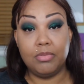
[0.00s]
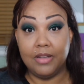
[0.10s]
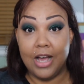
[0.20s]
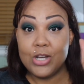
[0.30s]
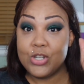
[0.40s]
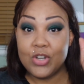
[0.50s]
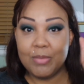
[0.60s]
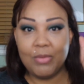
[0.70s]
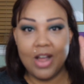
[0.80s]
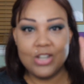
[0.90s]
blush
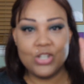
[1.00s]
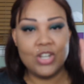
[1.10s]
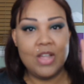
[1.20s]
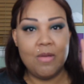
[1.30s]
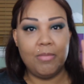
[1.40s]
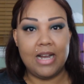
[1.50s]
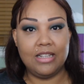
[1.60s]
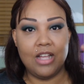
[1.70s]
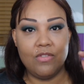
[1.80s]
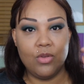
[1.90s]
brush, but
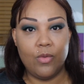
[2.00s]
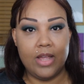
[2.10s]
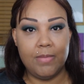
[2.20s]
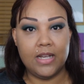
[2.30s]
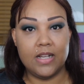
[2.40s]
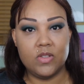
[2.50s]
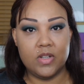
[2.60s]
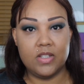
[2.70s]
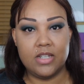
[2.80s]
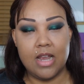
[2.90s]
I love the way, because
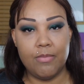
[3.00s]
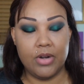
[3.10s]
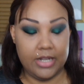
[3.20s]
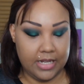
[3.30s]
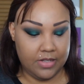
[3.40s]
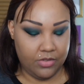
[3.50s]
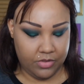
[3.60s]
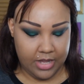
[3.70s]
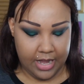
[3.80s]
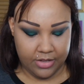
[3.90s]
it is tapered, it gets
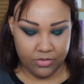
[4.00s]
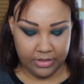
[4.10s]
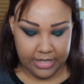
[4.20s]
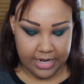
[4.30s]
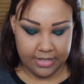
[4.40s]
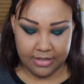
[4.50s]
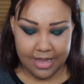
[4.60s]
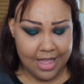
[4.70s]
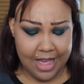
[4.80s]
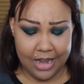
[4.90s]
under the eyes really
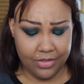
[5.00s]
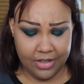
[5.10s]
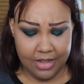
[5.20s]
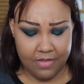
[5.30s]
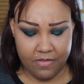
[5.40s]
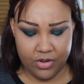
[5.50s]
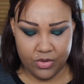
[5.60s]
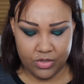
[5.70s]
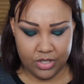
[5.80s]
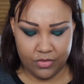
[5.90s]
nicely. I don't think I've ever
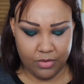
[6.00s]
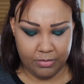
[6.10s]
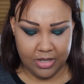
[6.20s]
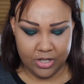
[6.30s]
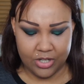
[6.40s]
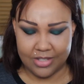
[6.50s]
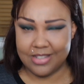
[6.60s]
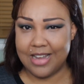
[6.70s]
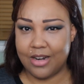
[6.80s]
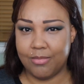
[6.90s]
used this for blush.
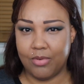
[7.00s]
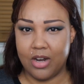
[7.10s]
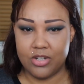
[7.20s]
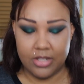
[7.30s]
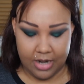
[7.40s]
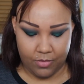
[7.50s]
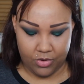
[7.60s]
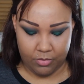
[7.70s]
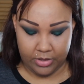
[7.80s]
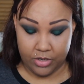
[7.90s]
It's not a brush that I
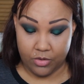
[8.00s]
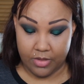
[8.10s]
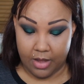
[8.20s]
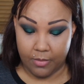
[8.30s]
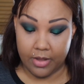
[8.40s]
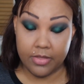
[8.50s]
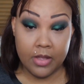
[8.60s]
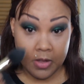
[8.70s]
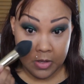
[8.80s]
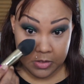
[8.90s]
would normally do that with.
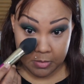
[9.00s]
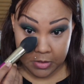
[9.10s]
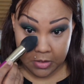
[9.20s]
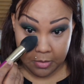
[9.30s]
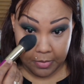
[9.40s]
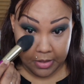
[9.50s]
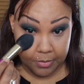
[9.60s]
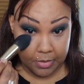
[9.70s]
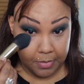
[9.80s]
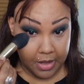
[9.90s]
So I'm just going to
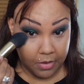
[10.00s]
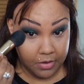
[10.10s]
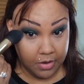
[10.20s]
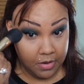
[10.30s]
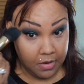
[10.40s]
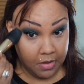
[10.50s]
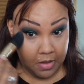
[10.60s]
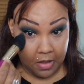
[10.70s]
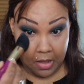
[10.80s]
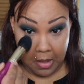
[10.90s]
pick up the powder
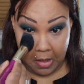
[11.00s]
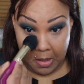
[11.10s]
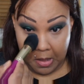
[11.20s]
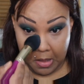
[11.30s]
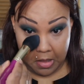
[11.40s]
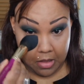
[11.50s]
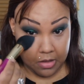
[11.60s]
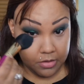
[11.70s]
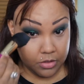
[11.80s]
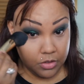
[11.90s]

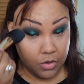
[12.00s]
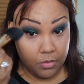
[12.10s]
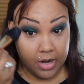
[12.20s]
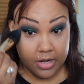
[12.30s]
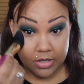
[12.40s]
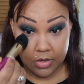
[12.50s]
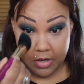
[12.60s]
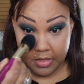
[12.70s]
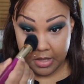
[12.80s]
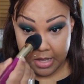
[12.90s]
and go right
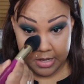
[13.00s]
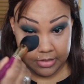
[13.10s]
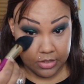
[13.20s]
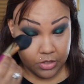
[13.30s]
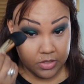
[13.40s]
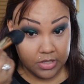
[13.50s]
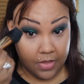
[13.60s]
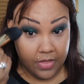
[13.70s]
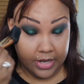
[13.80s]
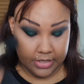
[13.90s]
underneath the eyes and just
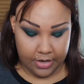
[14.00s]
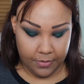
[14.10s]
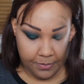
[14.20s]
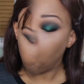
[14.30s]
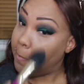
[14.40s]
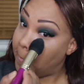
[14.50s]
set that down.